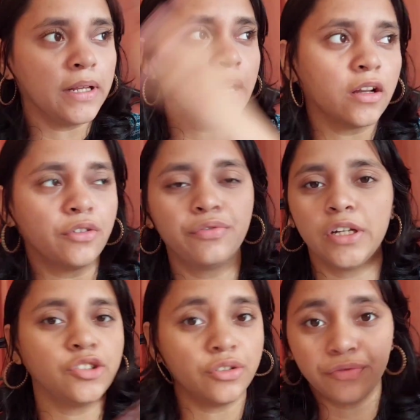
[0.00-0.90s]
me like a
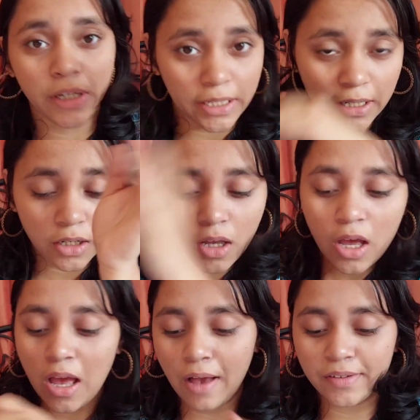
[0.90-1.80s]
refreshing feeling.
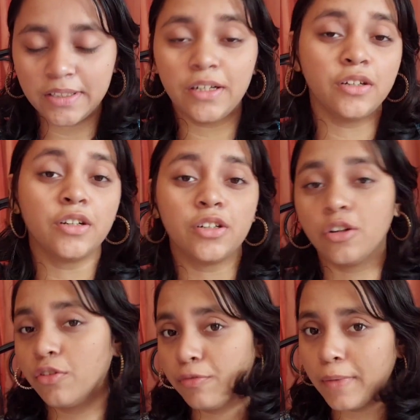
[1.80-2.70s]
I've said in a ton
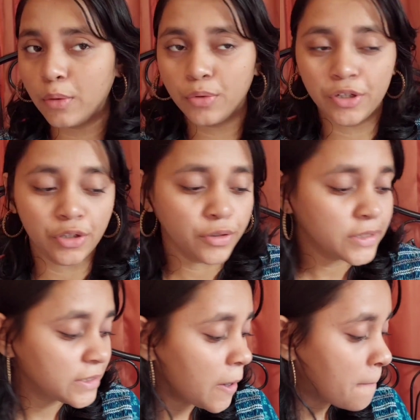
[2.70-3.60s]
of my
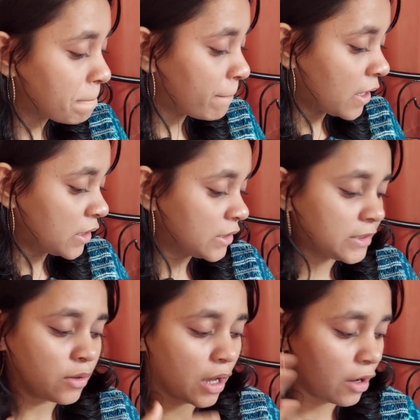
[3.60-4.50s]
videos.
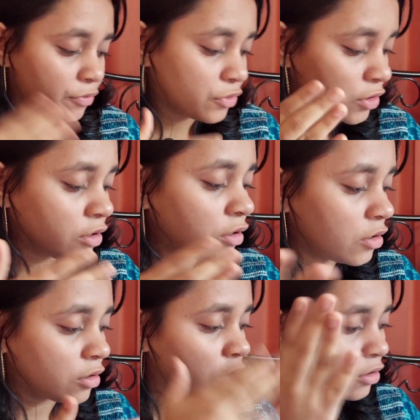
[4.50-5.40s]
So after
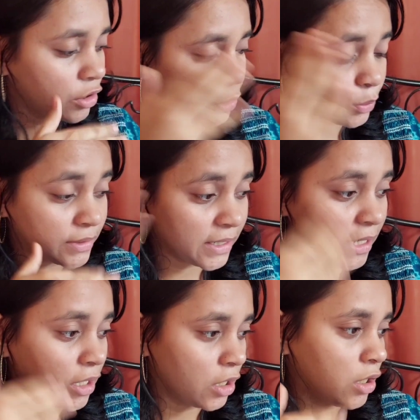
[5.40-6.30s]

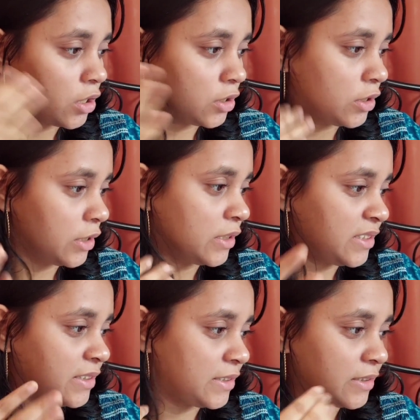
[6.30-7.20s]
using this
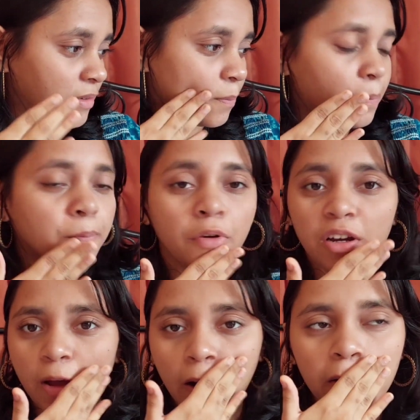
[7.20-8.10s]

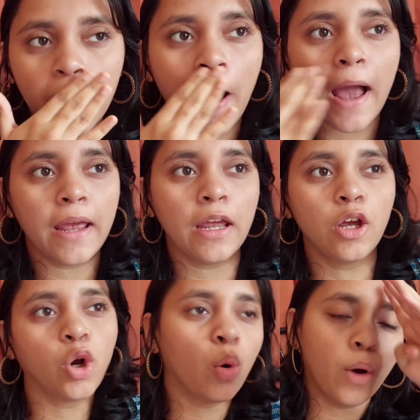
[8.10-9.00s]
product, I
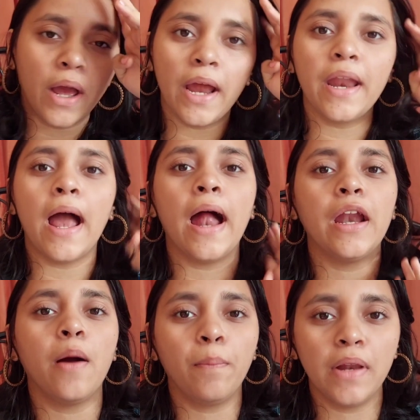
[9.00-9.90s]
go ahead and
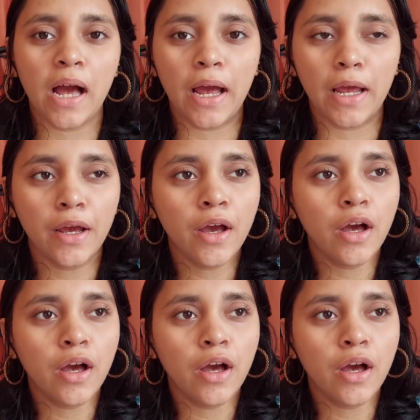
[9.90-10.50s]
apply